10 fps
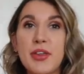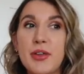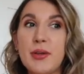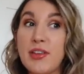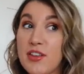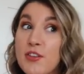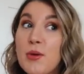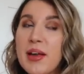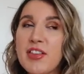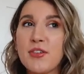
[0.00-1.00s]
you
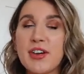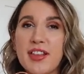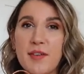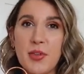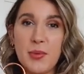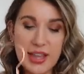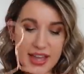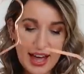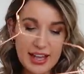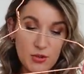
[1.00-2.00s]
saw my stories over the
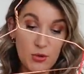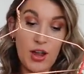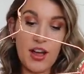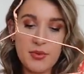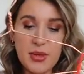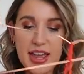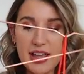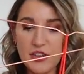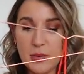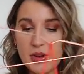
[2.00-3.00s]
weekend or last
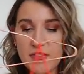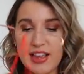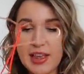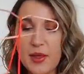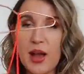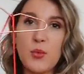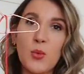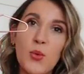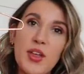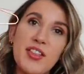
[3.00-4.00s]
weekend, you would have seen that I
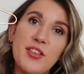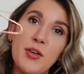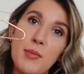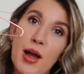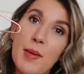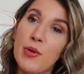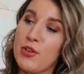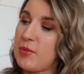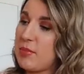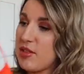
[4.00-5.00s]
wore this to my
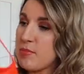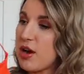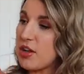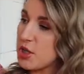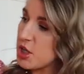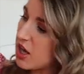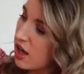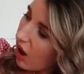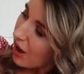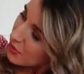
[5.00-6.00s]
bottomless brunch.
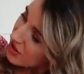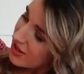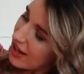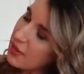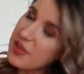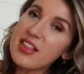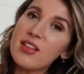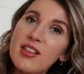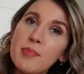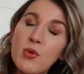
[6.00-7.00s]
I would say this
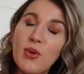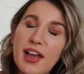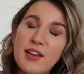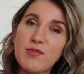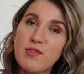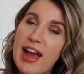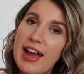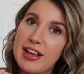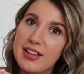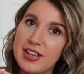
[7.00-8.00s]
looks more like a
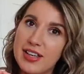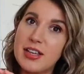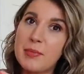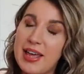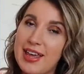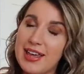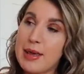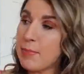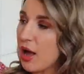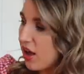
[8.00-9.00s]
red to me
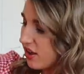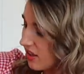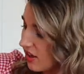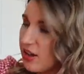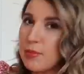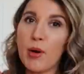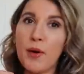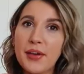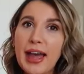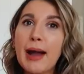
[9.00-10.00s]
in person, but
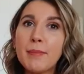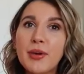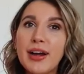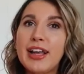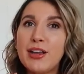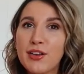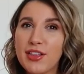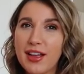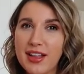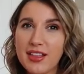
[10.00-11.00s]
on camera it
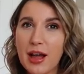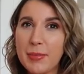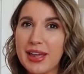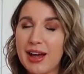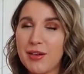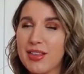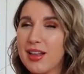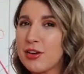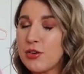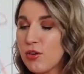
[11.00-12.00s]
looks like it's coming out as
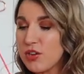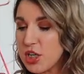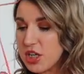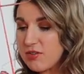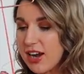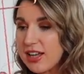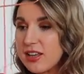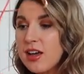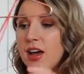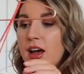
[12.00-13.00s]
like an orangey red.